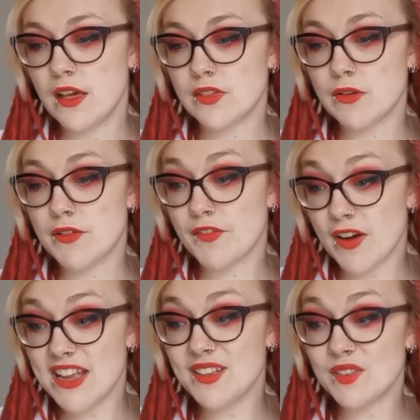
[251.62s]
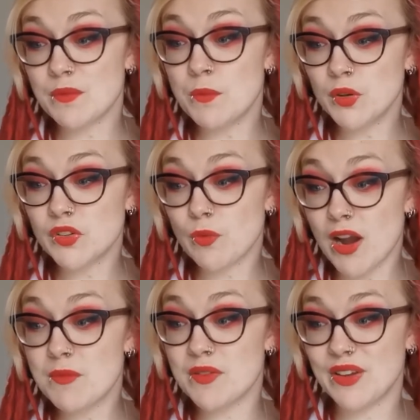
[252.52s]
The refrains must
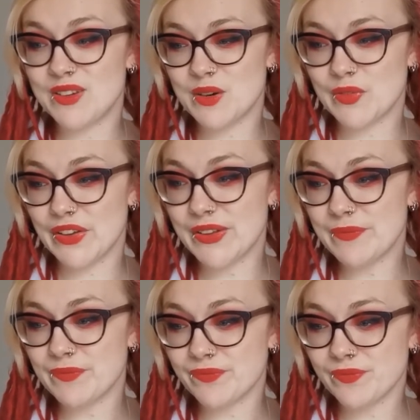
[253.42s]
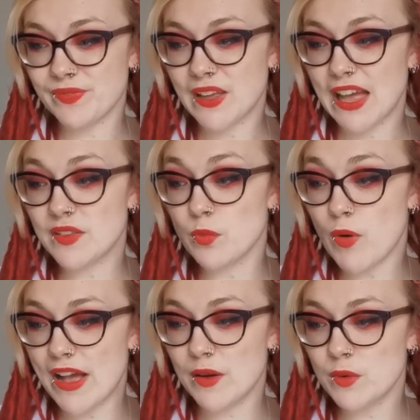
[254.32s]
rhyme with each other as
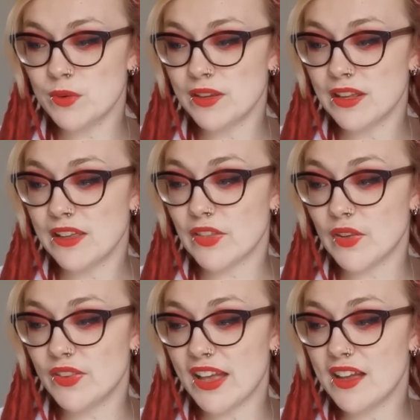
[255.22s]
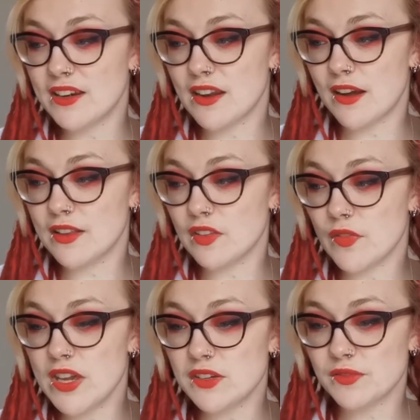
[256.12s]
well. The second lines
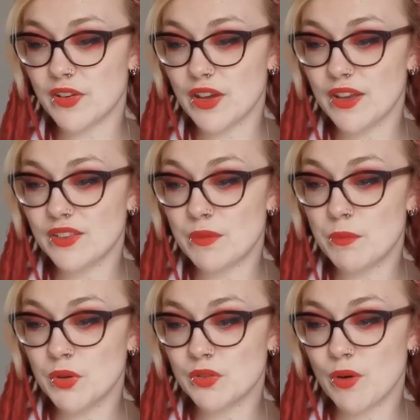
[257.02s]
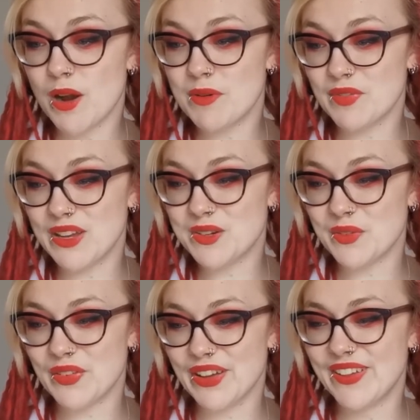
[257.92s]
of each verse must rhyme with each
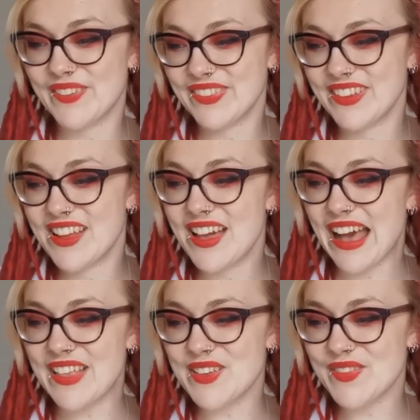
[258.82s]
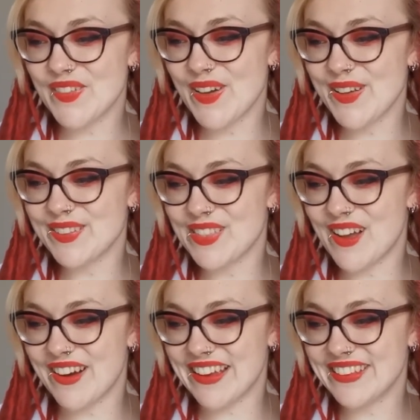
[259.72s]
other, and the first
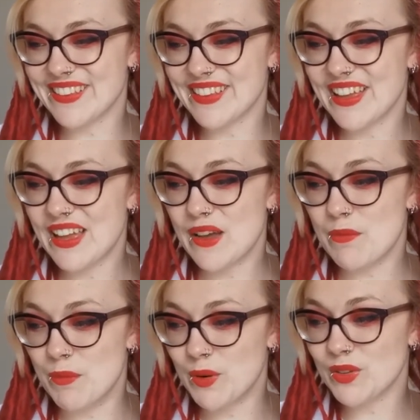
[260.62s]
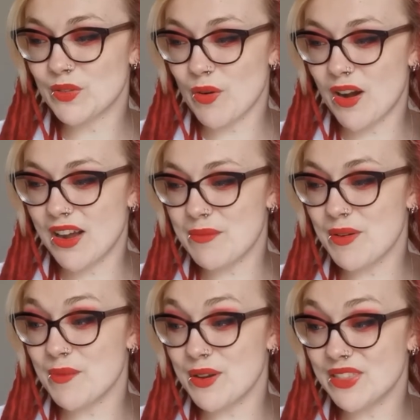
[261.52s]
lines must
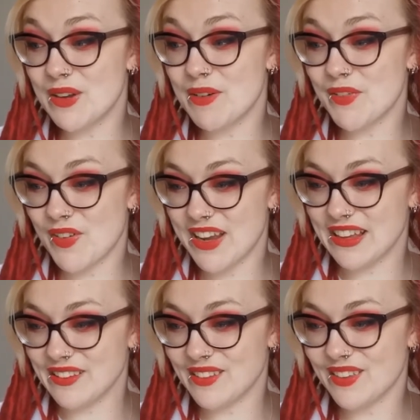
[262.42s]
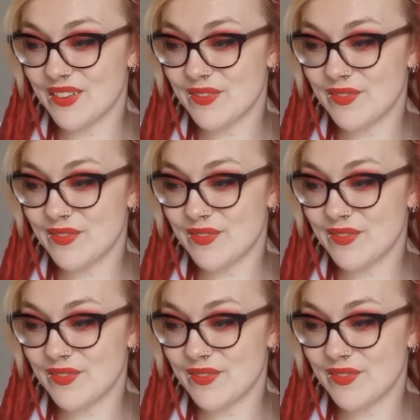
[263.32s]
rhyme with the refrains.